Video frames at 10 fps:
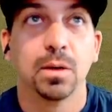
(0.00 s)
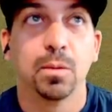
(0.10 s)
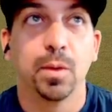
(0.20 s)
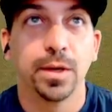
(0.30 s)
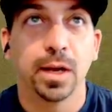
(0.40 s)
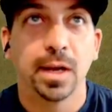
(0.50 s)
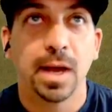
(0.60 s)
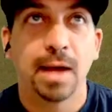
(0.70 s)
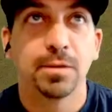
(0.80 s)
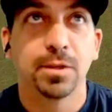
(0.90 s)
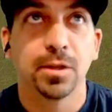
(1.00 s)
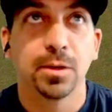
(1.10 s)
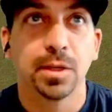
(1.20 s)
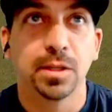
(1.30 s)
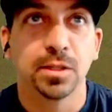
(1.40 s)
What you're going to have to
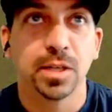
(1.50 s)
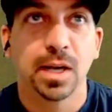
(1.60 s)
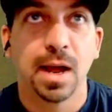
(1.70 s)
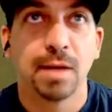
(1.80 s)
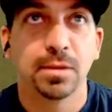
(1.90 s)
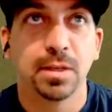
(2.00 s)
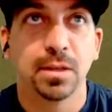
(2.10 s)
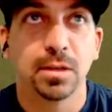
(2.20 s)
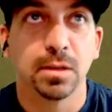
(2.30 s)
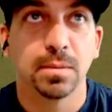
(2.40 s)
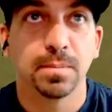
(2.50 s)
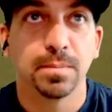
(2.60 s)
do is you're going to have to either